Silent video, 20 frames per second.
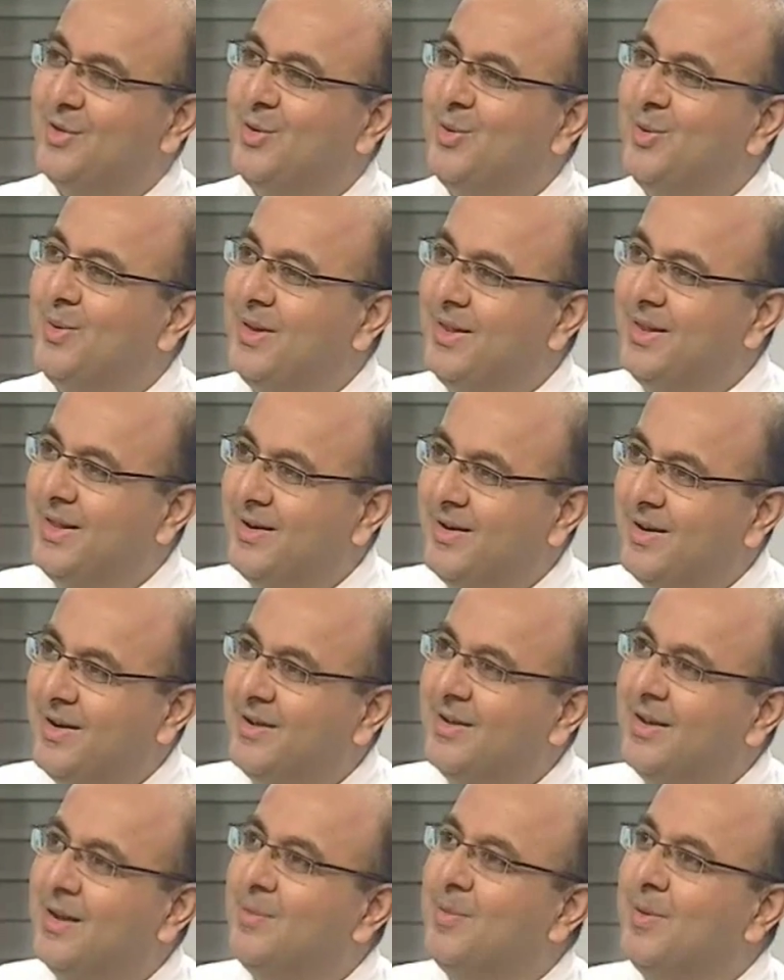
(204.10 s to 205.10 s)
So there are
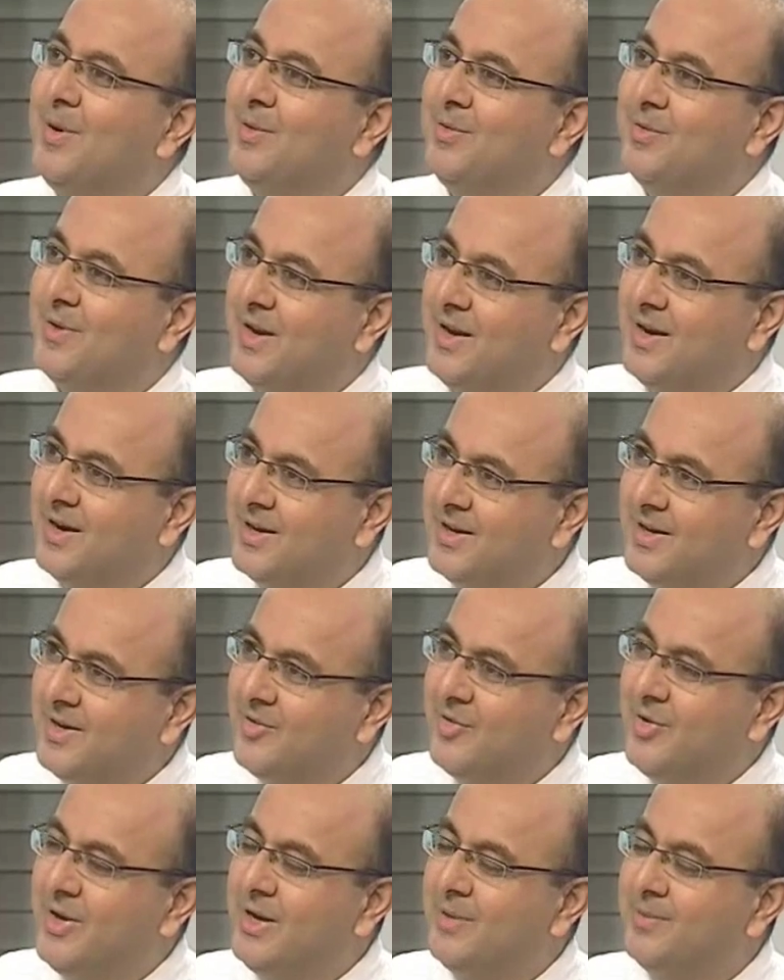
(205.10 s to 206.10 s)
a couple of
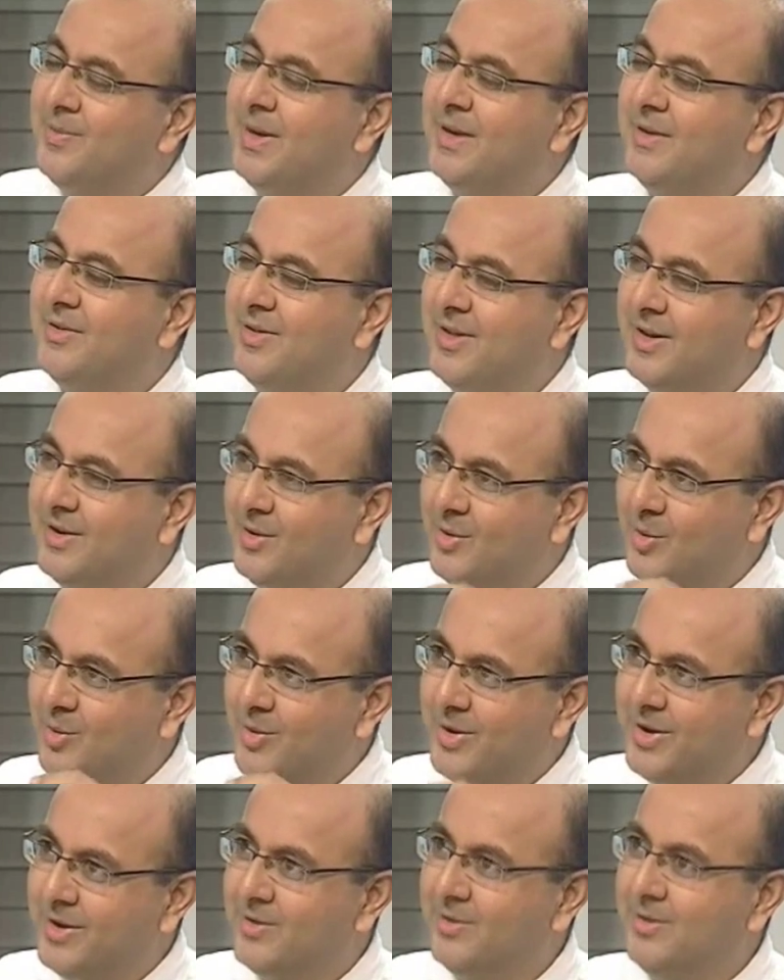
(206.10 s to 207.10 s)
targeted treatments that
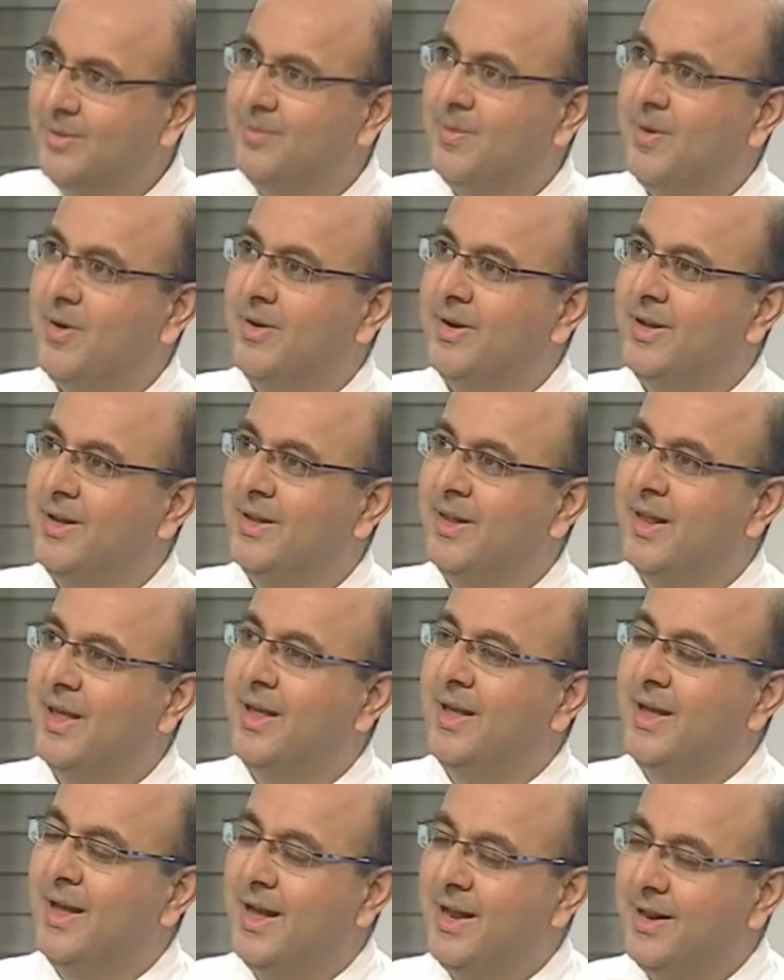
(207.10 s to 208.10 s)
go into the body
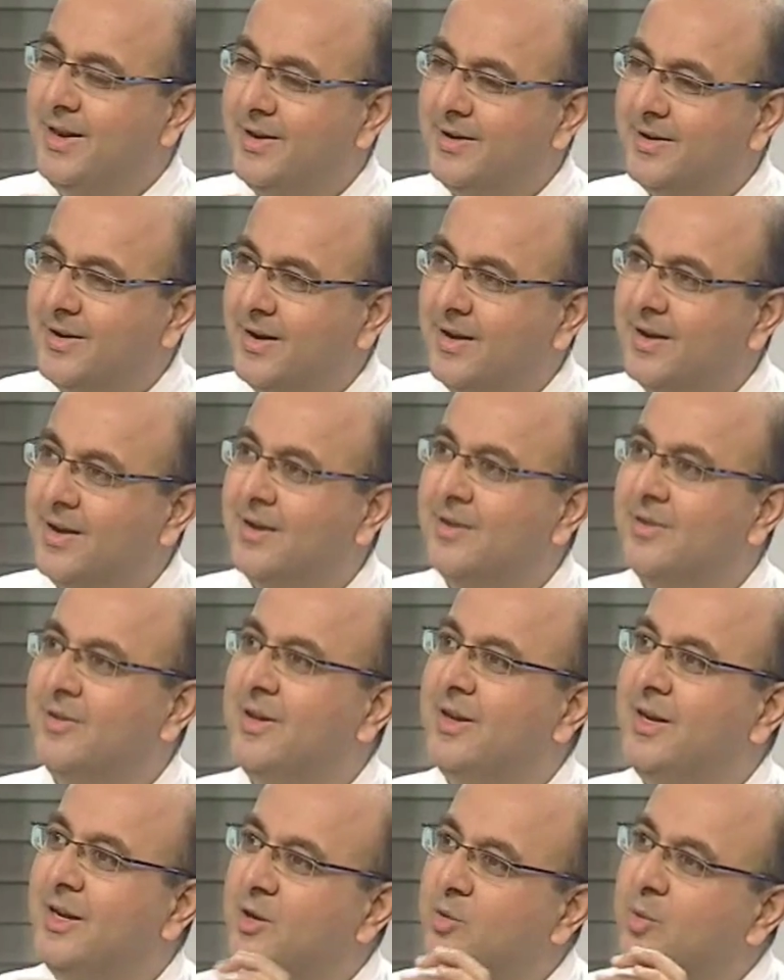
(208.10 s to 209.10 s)
and they target
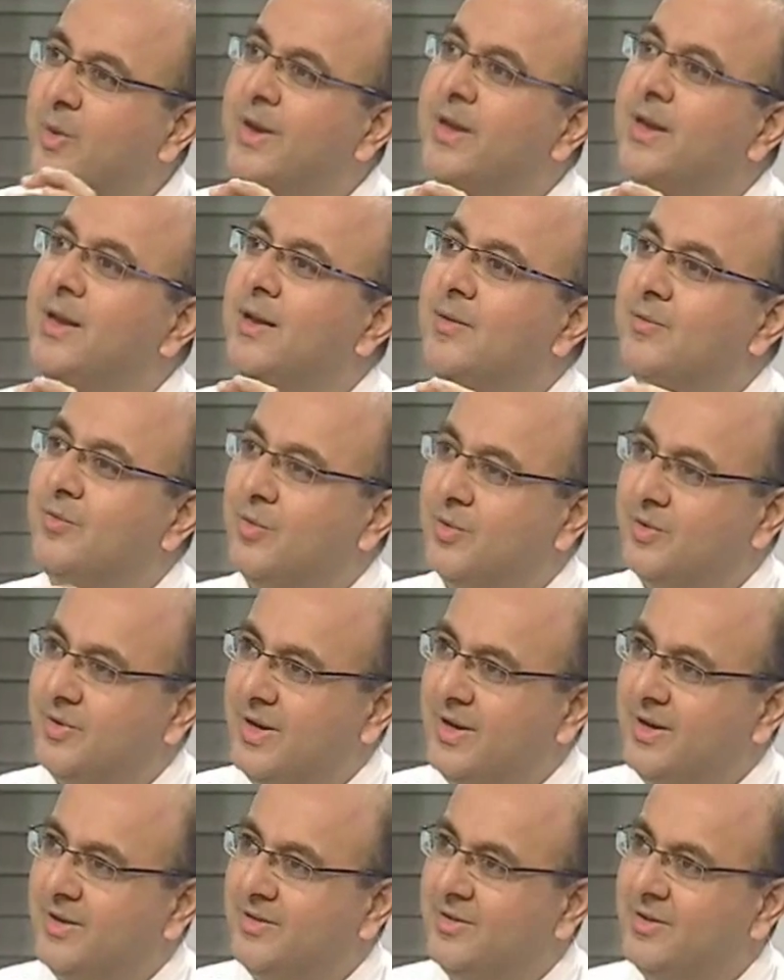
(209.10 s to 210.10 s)
CD20
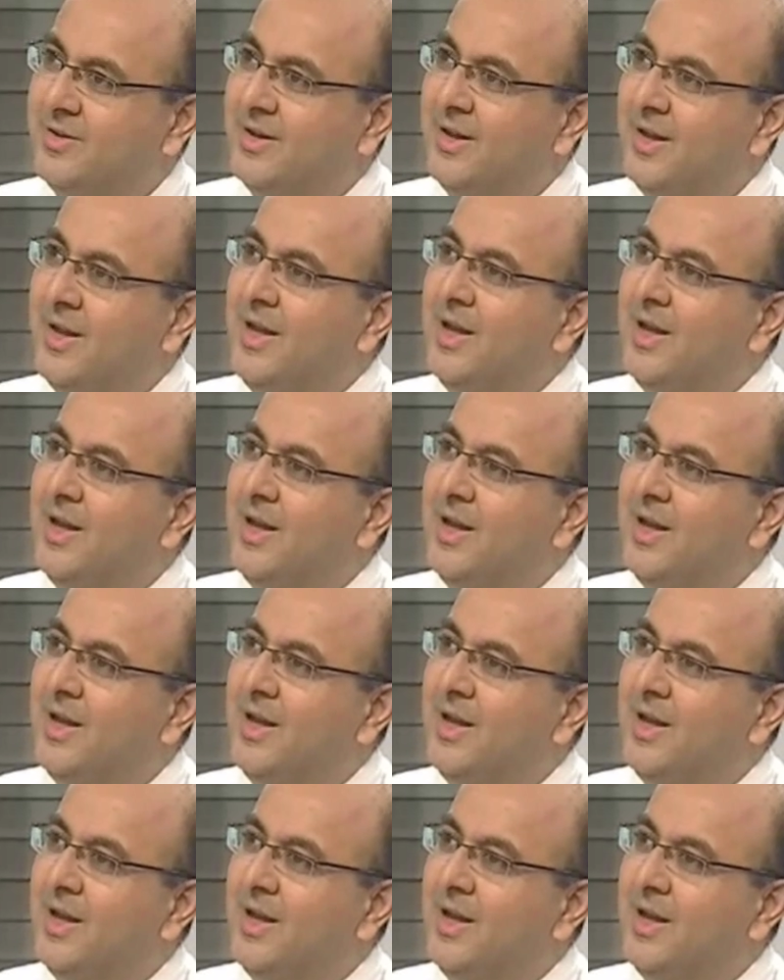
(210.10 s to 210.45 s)
lymphocytes.